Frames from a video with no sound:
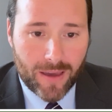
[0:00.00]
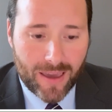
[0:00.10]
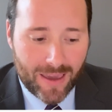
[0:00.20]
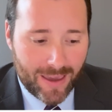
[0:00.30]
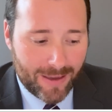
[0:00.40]

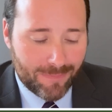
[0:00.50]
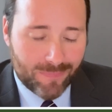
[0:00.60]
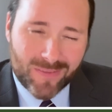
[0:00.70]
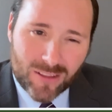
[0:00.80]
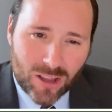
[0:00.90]
a
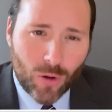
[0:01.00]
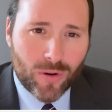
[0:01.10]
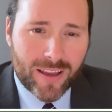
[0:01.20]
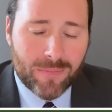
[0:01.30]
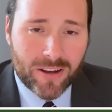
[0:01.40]
lower
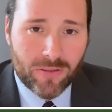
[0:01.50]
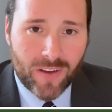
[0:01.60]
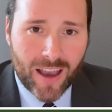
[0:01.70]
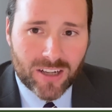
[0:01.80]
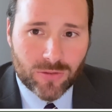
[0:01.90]
end
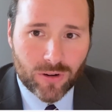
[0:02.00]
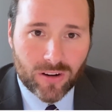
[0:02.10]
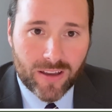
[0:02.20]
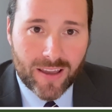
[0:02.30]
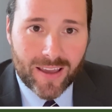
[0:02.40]

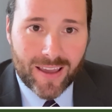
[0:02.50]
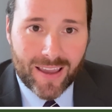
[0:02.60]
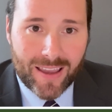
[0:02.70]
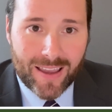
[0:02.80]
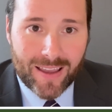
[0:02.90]
manufacturer,
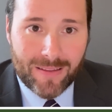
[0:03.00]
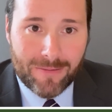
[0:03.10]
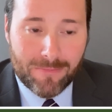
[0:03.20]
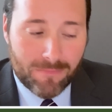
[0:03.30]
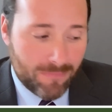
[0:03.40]
and